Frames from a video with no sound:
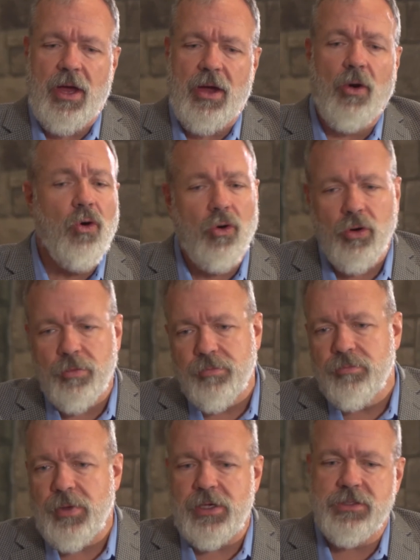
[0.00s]

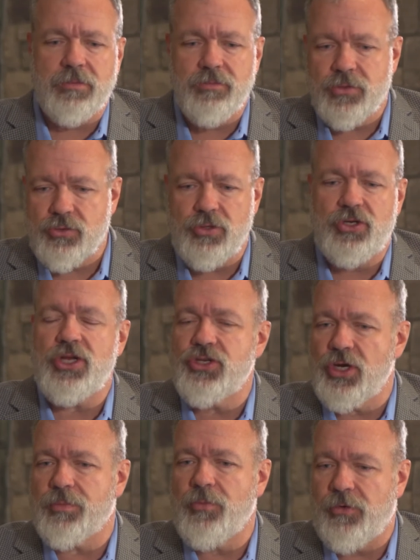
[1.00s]
or make some
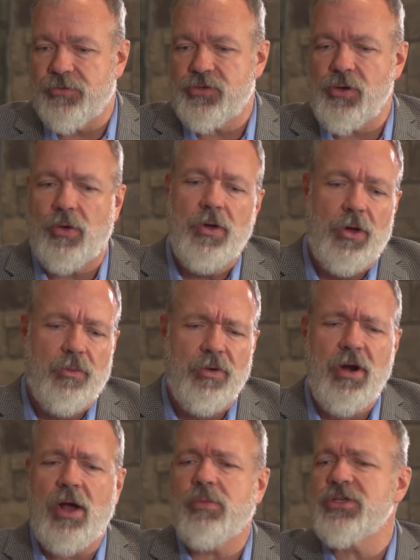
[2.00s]
strategic moves. So
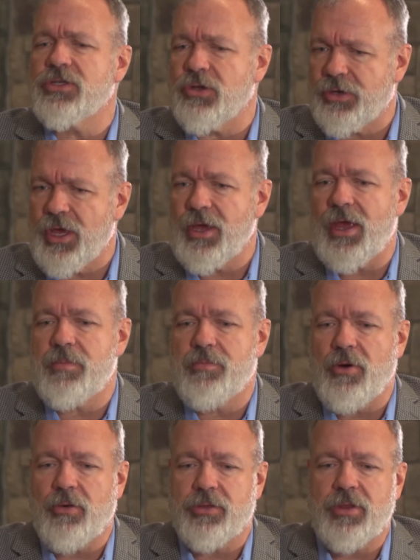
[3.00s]
we're always looking at
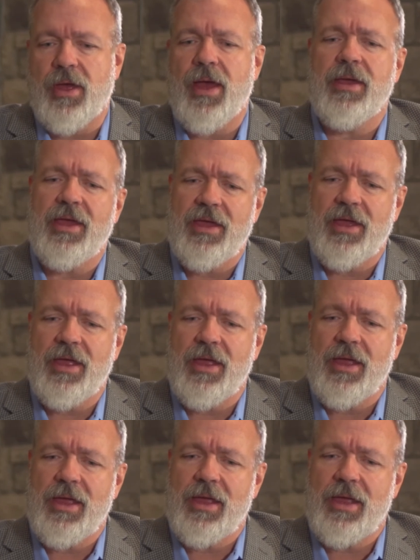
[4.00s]
both.
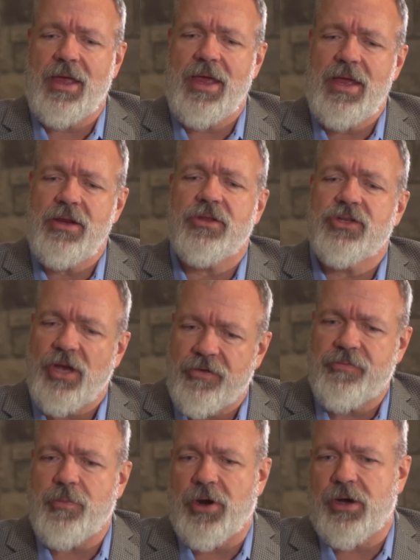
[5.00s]
In a
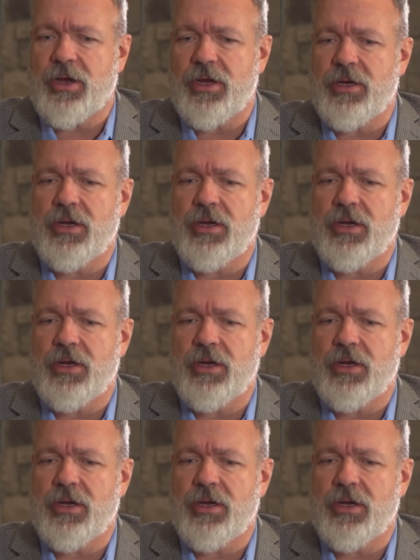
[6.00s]
tough market,